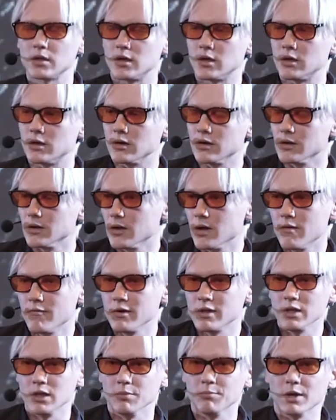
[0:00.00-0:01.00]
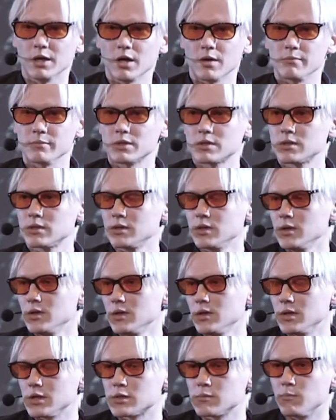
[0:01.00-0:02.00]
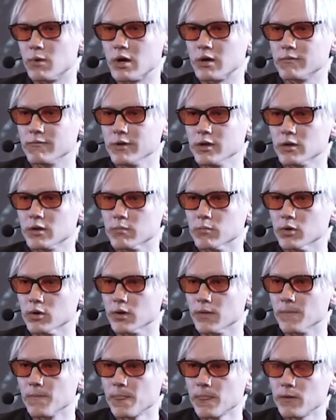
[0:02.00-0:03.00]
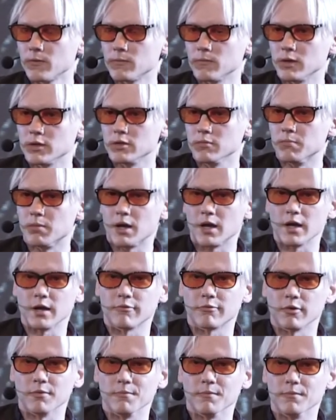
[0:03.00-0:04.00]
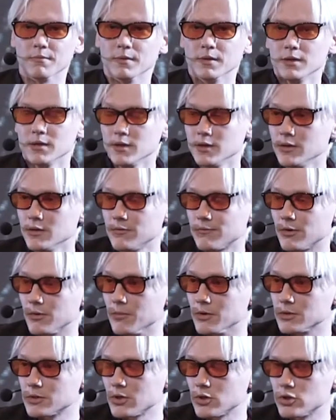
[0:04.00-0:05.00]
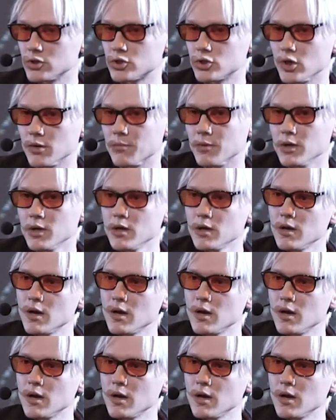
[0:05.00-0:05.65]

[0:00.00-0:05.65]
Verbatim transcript: Our everything becomes a smart wearable what you buy from from a so shop.